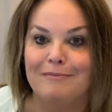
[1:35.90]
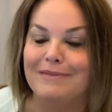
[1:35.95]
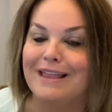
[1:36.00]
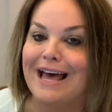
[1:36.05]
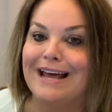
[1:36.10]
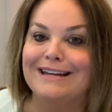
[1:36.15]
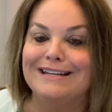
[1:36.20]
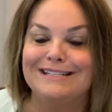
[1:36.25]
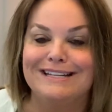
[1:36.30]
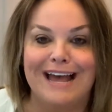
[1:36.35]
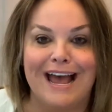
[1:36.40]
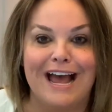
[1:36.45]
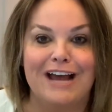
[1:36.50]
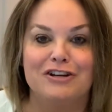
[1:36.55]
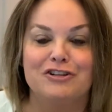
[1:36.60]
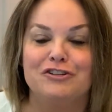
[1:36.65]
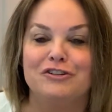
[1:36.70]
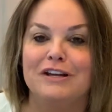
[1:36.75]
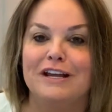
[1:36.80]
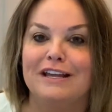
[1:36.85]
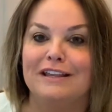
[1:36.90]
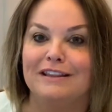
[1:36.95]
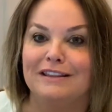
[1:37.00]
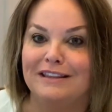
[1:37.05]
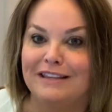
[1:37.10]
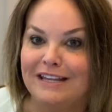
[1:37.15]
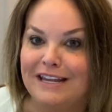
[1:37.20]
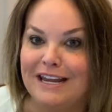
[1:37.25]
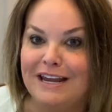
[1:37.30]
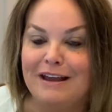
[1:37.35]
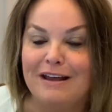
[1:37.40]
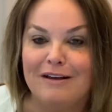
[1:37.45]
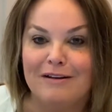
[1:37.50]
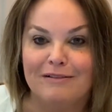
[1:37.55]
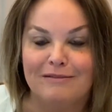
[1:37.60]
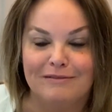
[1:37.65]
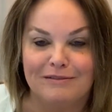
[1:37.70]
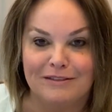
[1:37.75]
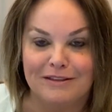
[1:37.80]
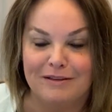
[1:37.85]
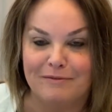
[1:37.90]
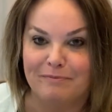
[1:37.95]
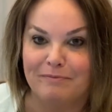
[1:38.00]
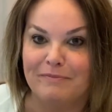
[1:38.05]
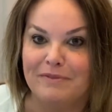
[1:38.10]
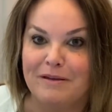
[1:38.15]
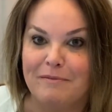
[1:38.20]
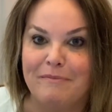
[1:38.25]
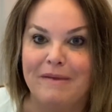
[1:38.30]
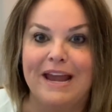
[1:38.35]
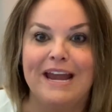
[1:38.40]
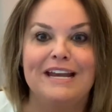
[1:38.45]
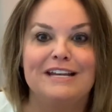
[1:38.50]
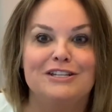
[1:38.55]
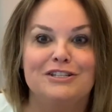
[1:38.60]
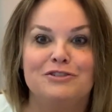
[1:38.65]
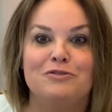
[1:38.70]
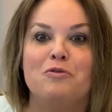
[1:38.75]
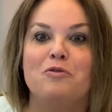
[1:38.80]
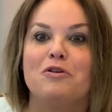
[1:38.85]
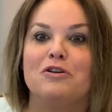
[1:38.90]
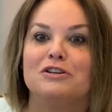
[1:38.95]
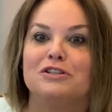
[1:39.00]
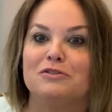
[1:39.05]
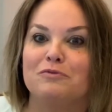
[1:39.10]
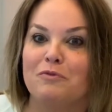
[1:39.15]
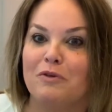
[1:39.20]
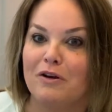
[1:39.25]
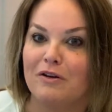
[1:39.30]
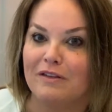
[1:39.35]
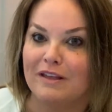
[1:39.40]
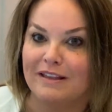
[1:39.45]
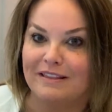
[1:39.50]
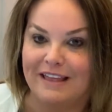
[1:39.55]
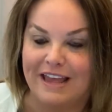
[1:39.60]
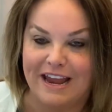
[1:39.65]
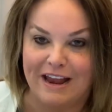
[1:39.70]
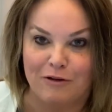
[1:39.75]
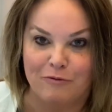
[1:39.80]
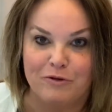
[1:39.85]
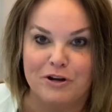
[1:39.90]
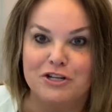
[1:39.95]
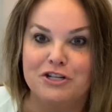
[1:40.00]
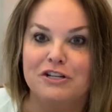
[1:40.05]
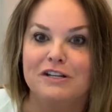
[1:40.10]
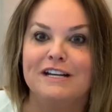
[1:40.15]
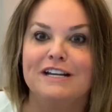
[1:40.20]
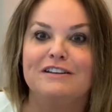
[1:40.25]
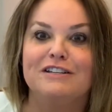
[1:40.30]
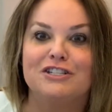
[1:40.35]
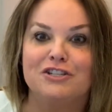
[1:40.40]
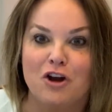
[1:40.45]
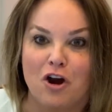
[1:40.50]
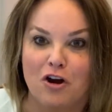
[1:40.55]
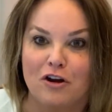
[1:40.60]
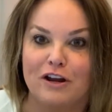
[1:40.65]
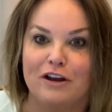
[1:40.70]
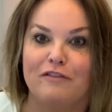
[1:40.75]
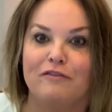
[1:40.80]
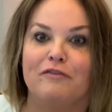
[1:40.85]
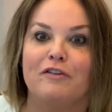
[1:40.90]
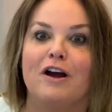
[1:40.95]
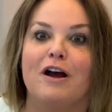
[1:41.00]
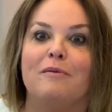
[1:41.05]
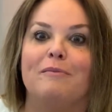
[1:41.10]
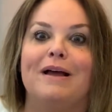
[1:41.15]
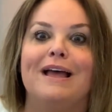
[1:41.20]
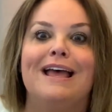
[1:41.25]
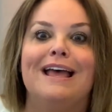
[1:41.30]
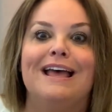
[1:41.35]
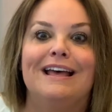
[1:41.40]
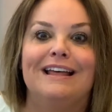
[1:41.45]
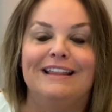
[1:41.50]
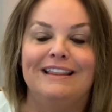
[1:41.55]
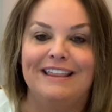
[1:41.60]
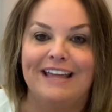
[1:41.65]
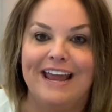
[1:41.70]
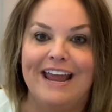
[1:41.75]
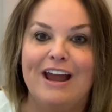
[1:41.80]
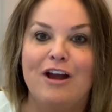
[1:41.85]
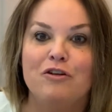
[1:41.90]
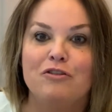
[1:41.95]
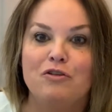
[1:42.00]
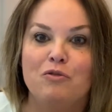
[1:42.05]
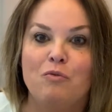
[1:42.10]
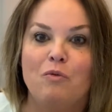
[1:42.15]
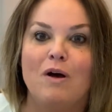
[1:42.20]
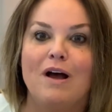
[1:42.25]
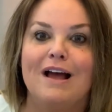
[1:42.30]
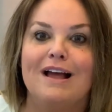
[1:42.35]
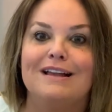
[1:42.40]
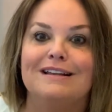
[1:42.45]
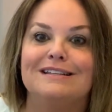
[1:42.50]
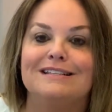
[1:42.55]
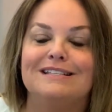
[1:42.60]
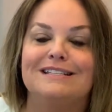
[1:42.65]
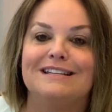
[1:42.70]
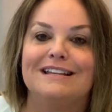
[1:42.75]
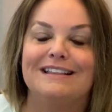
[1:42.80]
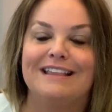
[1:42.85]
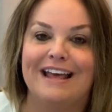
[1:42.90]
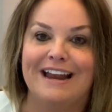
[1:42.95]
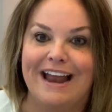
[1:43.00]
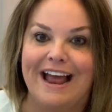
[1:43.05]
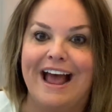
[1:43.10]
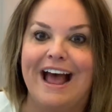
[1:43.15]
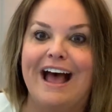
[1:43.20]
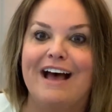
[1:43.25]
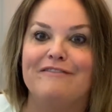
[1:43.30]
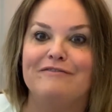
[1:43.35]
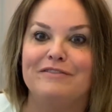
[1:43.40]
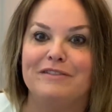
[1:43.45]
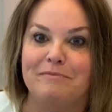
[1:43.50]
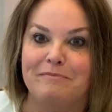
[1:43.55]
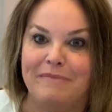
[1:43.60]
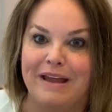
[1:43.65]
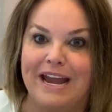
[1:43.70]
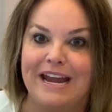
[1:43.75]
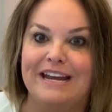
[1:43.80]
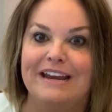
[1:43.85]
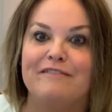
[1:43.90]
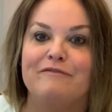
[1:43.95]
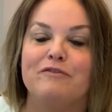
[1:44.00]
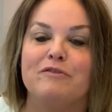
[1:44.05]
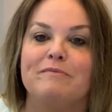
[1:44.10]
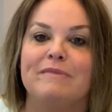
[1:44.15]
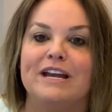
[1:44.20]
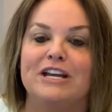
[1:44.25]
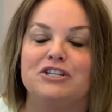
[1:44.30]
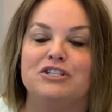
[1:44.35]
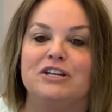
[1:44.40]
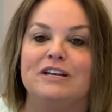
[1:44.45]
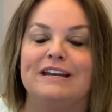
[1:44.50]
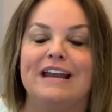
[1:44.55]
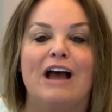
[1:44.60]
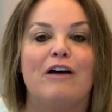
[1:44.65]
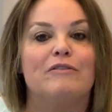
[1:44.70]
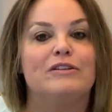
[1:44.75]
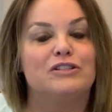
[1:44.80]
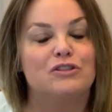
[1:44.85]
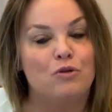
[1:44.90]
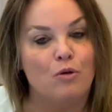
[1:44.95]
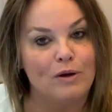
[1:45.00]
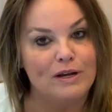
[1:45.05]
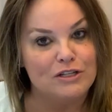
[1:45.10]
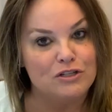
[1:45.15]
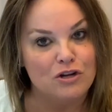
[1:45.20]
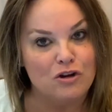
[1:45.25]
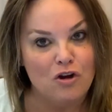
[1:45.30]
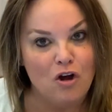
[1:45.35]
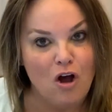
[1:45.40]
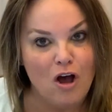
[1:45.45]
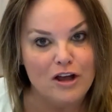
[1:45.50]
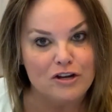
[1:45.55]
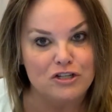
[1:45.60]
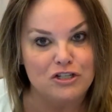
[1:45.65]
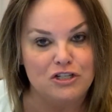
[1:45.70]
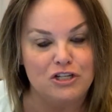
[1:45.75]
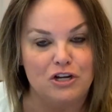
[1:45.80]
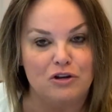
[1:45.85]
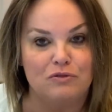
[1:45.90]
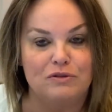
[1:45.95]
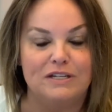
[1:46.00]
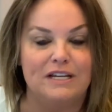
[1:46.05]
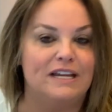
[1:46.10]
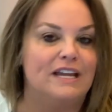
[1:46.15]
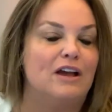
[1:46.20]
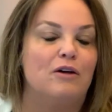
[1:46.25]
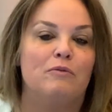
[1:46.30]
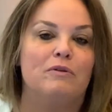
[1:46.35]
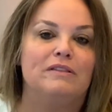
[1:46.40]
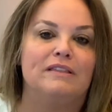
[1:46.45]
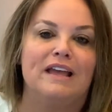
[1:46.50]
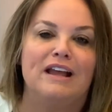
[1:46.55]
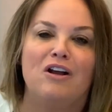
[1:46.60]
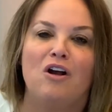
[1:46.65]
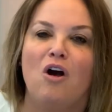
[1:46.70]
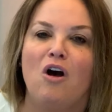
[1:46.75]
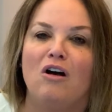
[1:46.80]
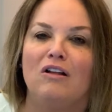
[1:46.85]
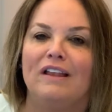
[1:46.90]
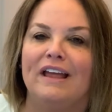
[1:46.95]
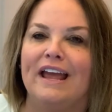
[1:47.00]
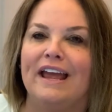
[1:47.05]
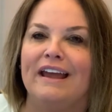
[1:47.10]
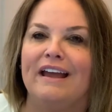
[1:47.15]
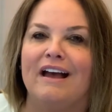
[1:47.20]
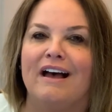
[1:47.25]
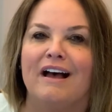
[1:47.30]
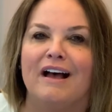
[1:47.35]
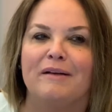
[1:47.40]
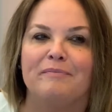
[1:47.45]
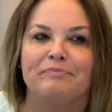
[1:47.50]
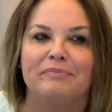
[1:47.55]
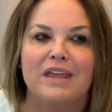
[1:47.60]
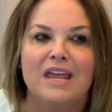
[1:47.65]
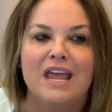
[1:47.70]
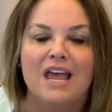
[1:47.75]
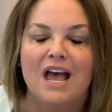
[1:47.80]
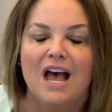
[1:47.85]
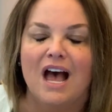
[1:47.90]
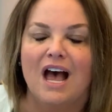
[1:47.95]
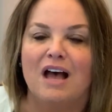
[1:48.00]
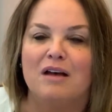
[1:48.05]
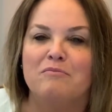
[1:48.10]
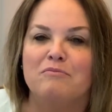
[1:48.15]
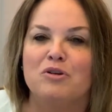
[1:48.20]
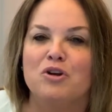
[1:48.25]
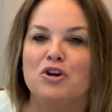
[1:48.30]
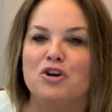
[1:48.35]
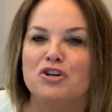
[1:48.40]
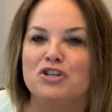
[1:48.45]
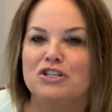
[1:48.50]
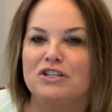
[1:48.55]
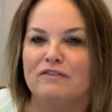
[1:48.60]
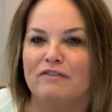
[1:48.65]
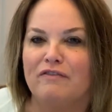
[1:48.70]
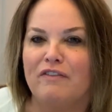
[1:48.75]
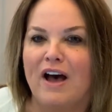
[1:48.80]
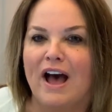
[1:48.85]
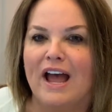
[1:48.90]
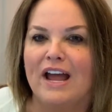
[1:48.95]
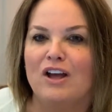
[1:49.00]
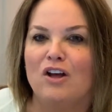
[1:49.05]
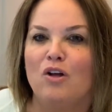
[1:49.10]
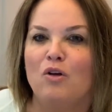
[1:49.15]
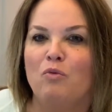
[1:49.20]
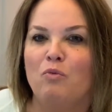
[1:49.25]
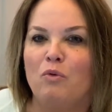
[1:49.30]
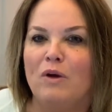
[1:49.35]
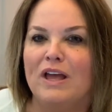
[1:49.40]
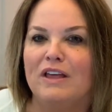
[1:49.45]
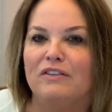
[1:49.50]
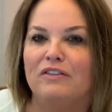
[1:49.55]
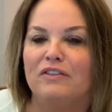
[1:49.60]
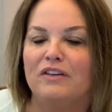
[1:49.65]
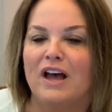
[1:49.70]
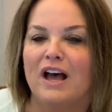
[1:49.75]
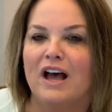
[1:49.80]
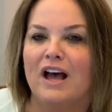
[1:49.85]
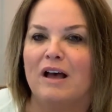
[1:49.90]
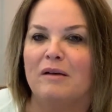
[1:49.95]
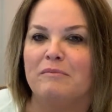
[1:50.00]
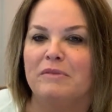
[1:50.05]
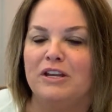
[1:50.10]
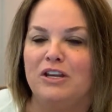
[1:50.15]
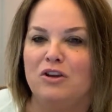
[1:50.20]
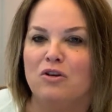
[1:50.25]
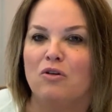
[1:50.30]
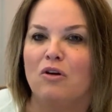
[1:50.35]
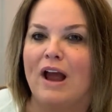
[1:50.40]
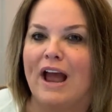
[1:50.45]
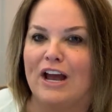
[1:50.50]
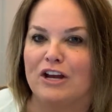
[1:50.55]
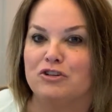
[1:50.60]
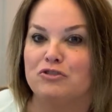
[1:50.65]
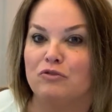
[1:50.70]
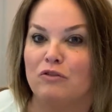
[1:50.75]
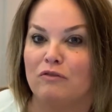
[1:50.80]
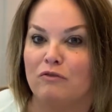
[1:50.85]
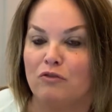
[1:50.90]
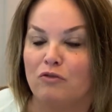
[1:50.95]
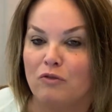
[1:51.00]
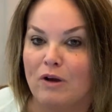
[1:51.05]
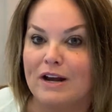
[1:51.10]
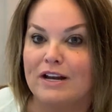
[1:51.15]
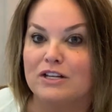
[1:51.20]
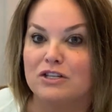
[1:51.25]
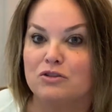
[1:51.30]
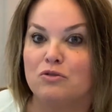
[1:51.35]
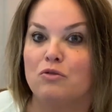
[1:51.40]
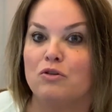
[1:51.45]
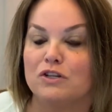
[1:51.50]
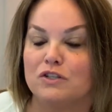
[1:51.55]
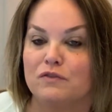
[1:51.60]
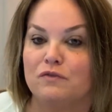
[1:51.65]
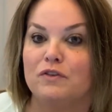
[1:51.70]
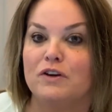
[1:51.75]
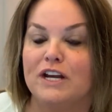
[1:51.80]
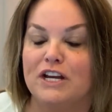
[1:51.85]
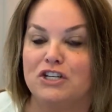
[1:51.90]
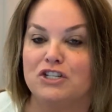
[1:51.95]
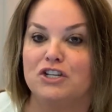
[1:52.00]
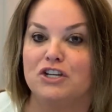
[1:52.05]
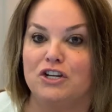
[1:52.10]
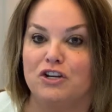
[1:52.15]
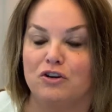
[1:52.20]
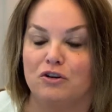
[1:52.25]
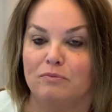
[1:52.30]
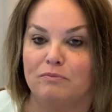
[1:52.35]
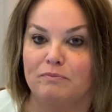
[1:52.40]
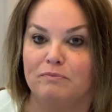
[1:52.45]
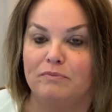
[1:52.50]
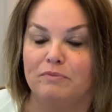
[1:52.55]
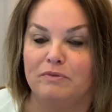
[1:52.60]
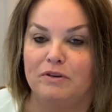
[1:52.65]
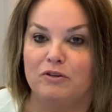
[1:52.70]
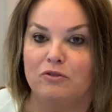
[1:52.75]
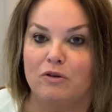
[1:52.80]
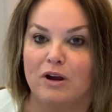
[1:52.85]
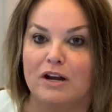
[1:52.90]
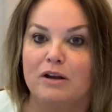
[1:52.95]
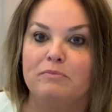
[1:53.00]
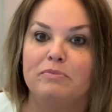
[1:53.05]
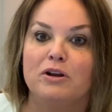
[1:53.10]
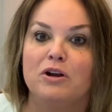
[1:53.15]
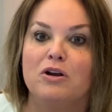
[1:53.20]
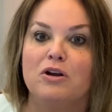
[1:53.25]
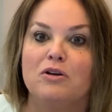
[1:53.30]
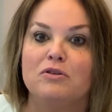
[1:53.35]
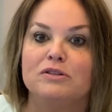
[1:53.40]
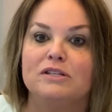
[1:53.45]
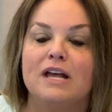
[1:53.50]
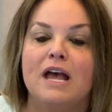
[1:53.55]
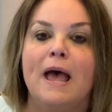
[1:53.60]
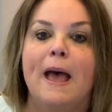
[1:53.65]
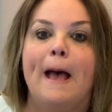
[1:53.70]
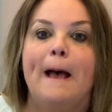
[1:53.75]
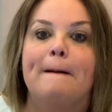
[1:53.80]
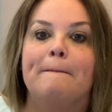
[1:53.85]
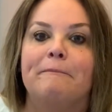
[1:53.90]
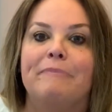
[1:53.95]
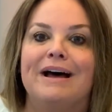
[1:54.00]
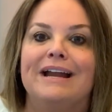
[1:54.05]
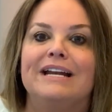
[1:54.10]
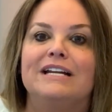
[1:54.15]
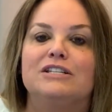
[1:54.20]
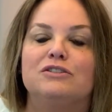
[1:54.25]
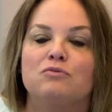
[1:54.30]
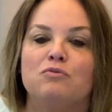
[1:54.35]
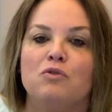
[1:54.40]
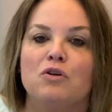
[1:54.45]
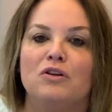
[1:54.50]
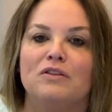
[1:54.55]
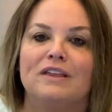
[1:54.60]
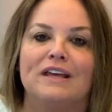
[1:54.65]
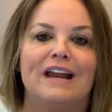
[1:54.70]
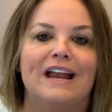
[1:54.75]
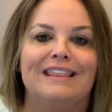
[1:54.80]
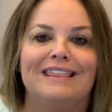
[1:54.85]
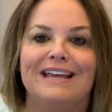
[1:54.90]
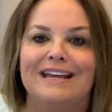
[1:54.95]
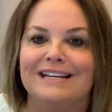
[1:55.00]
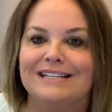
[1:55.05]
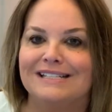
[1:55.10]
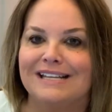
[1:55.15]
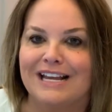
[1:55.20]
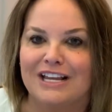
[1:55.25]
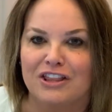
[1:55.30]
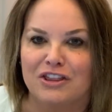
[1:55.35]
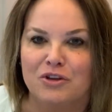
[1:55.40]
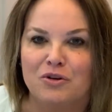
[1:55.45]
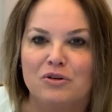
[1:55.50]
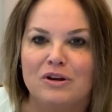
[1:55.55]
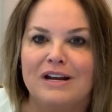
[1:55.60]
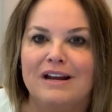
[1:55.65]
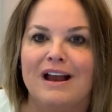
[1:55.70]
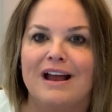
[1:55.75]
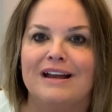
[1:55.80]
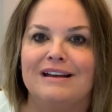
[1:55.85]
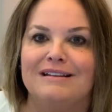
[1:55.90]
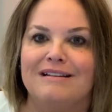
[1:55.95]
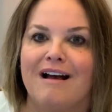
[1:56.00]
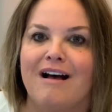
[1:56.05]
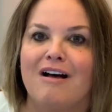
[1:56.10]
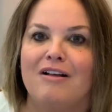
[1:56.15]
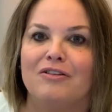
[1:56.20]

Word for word: That is actually the the, the main source where they originally started from. They are the ones that have the main information. Now it's going to cost you to get what they call a, um, a merged file with um, your actual credit scores for each of your credit bureaus, but it's worth it. I think it's like $39.